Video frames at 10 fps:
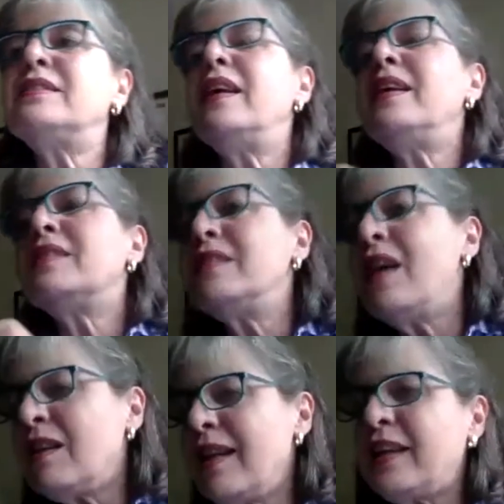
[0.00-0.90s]
It's not
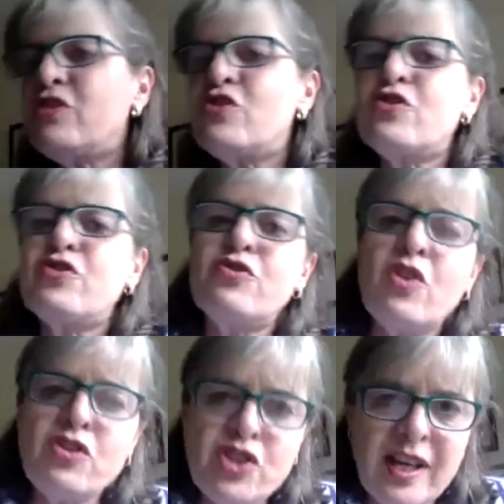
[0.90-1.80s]
like
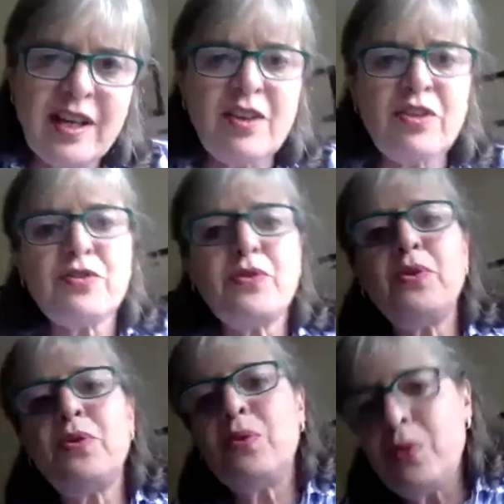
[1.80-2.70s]
trudging
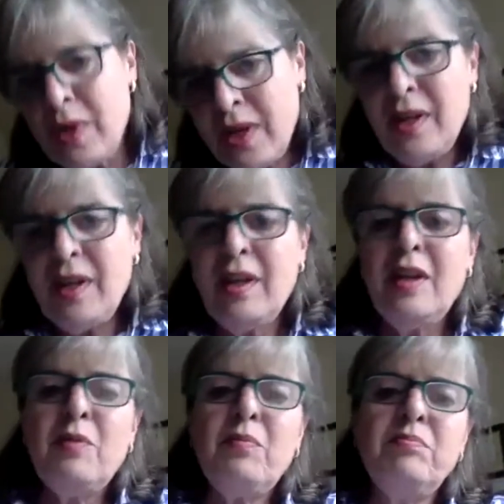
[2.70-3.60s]
through
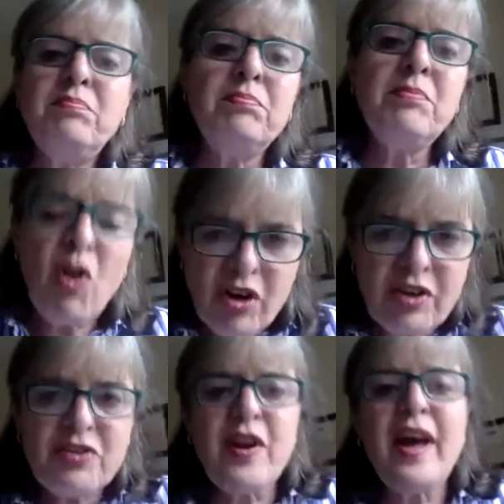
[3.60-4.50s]
muck
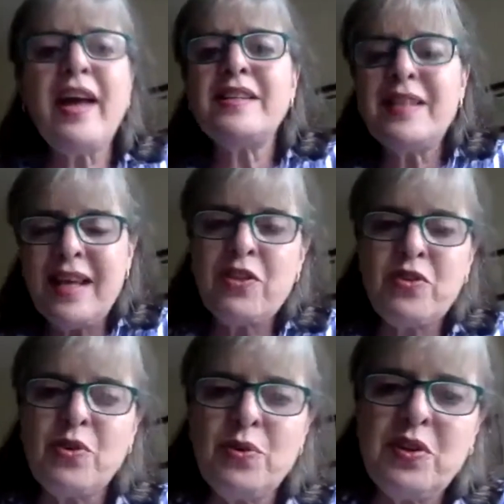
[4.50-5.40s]
trying to get
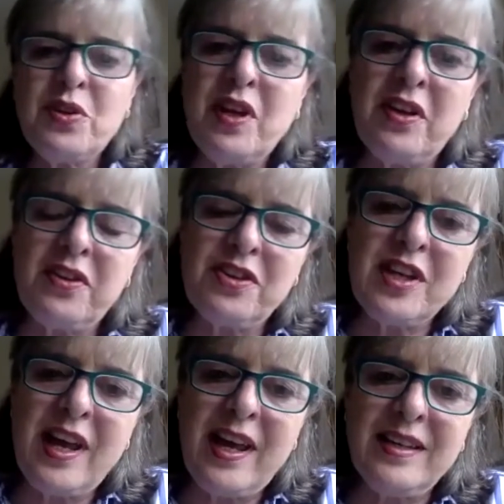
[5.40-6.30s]
through to the other
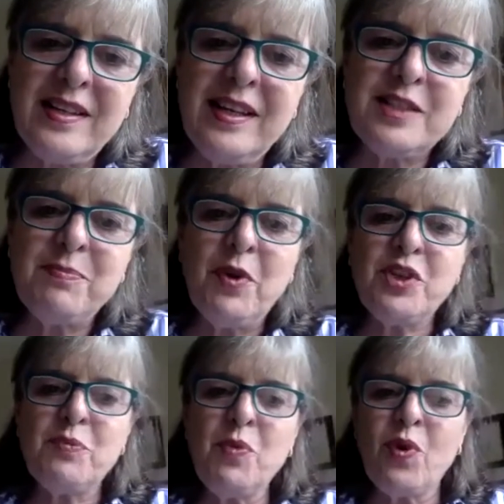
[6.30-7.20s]
side. It's
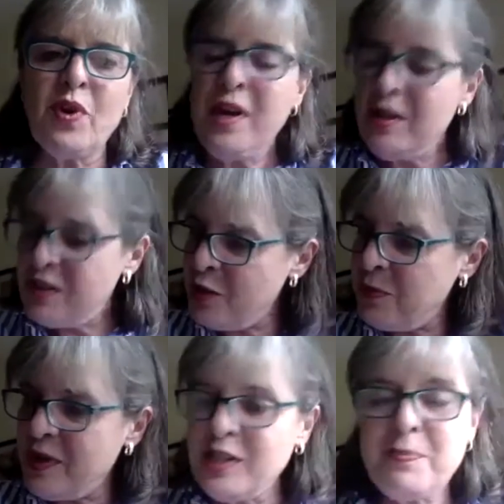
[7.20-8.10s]
much more, someone
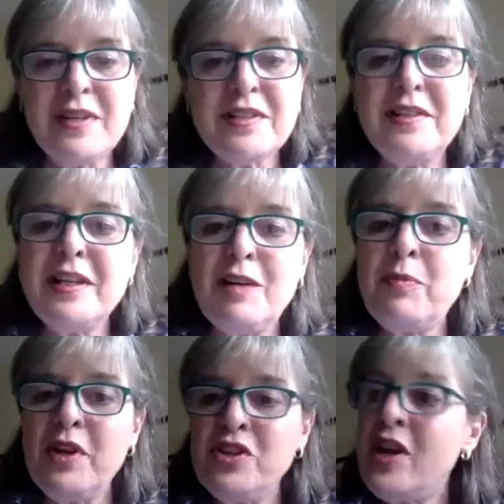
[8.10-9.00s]
has built a little
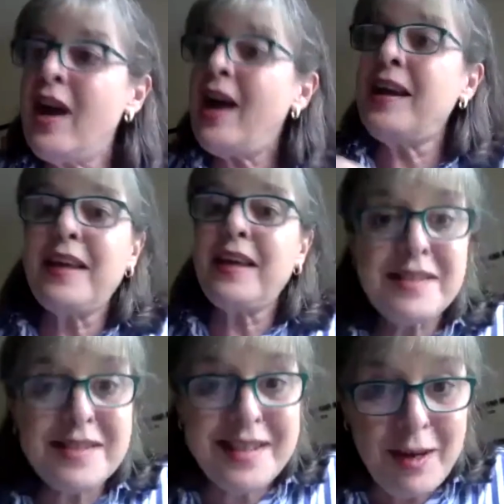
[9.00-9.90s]
bridge and I can
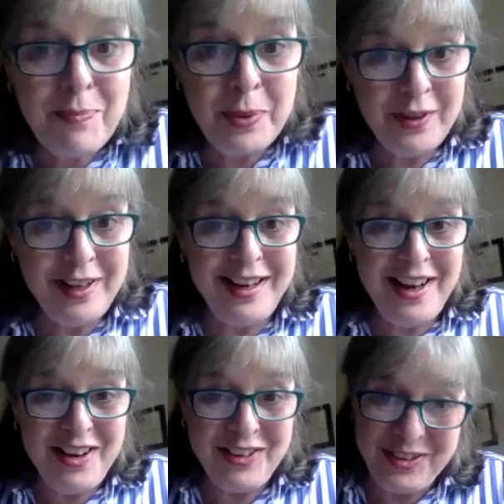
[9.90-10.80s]
skip
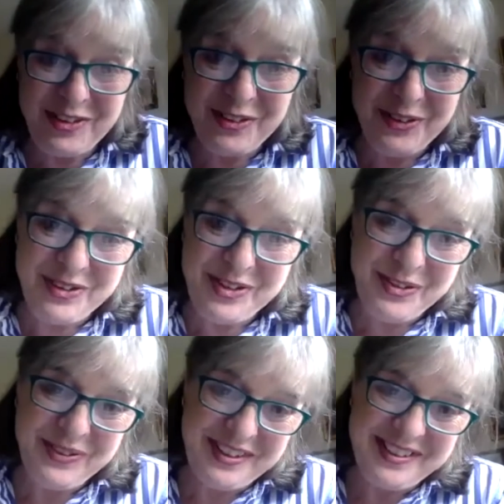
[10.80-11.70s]
along through to
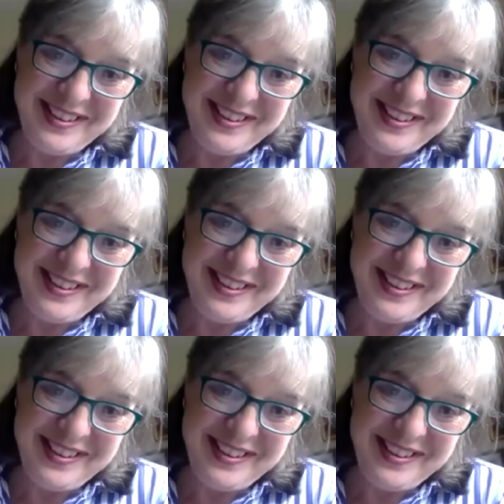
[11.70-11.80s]
it.